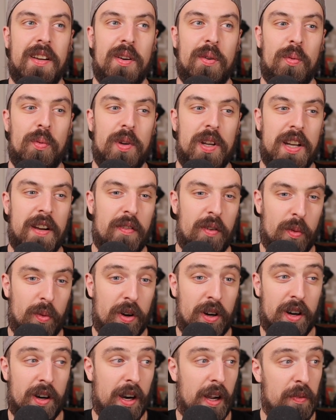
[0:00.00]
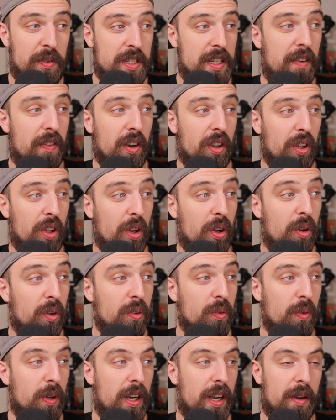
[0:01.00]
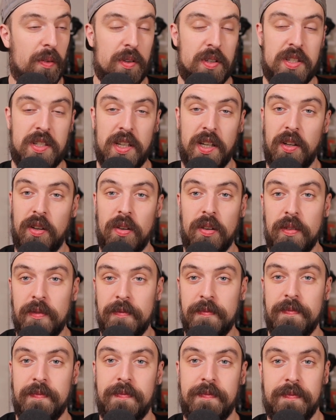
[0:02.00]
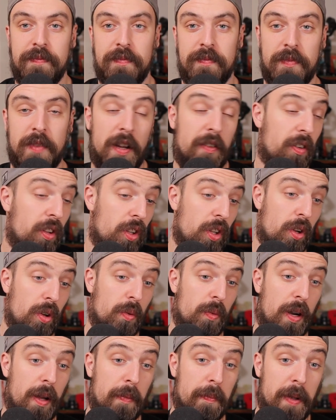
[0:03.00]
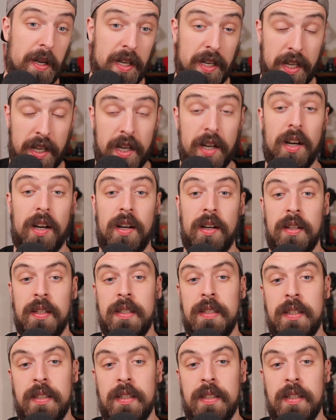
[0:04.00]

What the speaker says: We never were. I was never alone when I was single, never alone when I've been here.